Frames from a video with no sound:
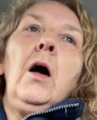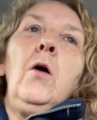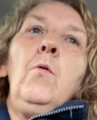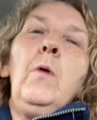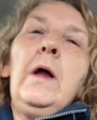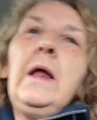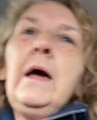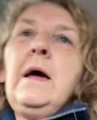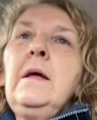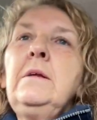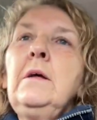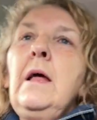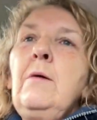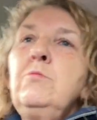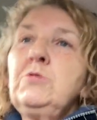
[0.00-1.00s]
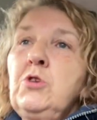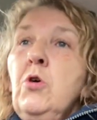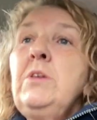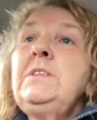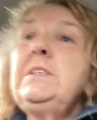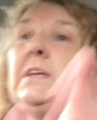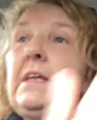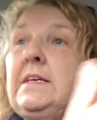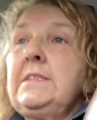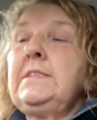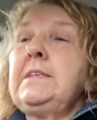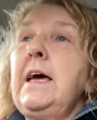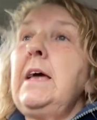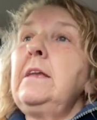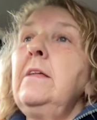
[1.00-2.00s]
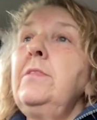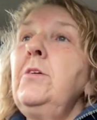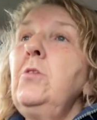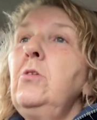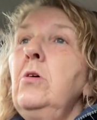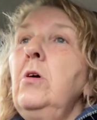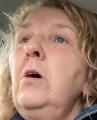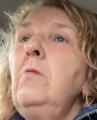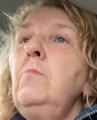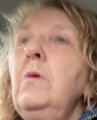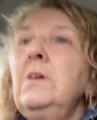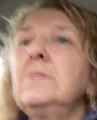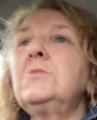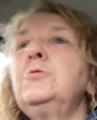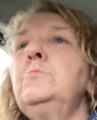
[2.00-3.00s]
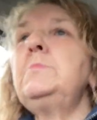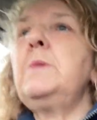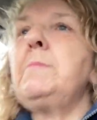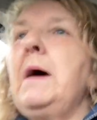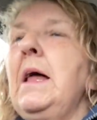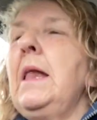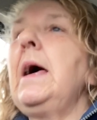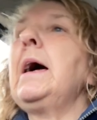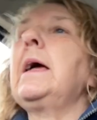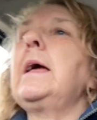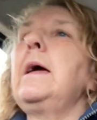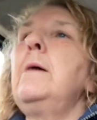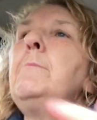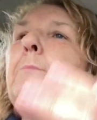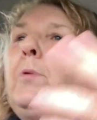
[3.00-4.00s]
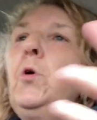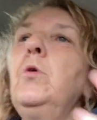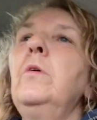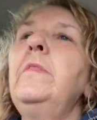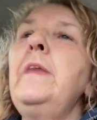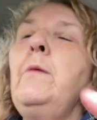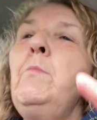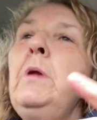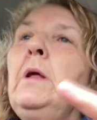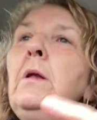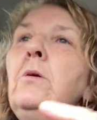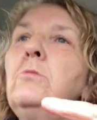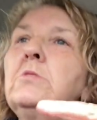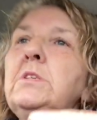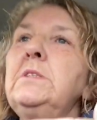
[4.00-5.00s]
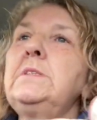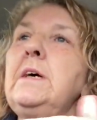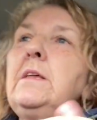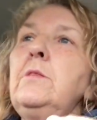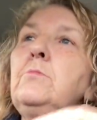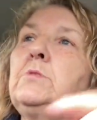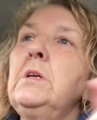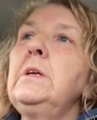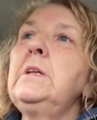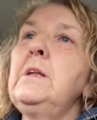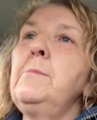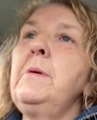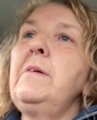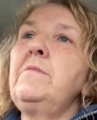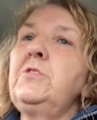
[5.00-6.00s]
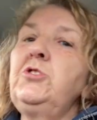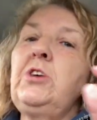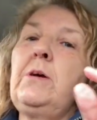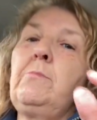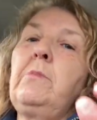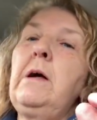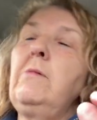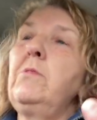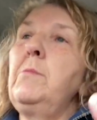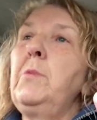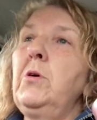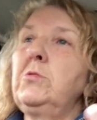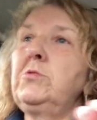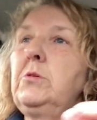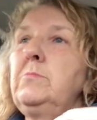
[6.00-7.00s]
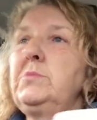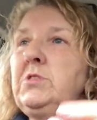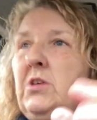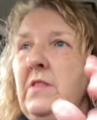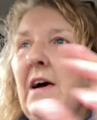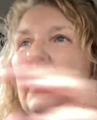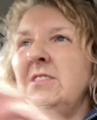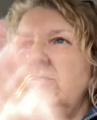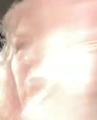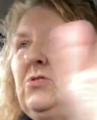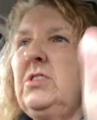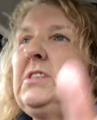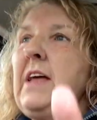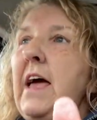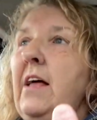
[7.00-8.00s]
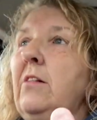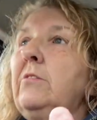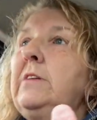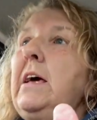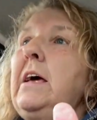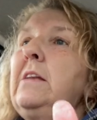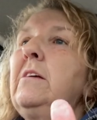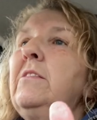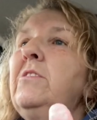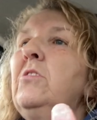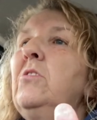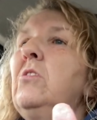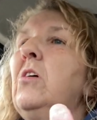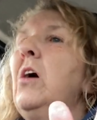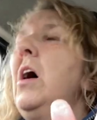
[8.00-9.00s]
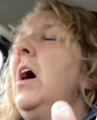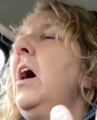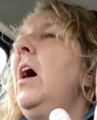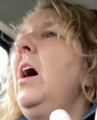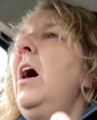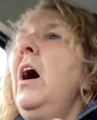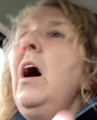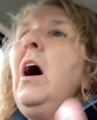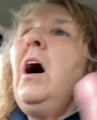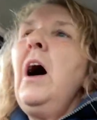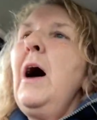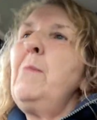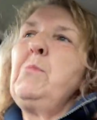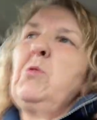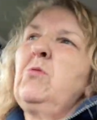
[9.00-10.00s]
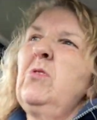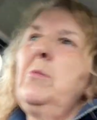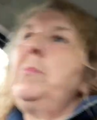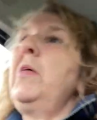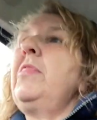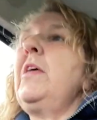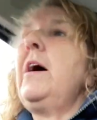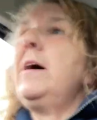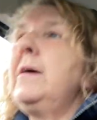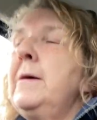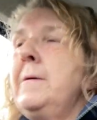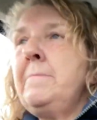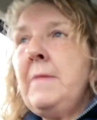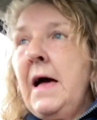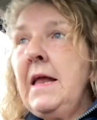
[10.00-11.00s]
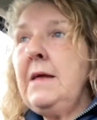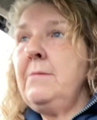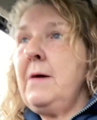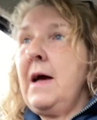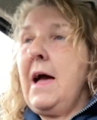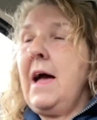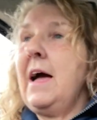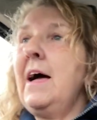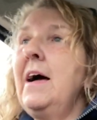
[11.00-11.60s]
when I had, a, I was going to list it and I thought, well, somebody might like it, but then when I looked at it, there was a little bit of a chip round the bottom, so that sort of nailed it, and I thought, I'm not going to bother. Anyway,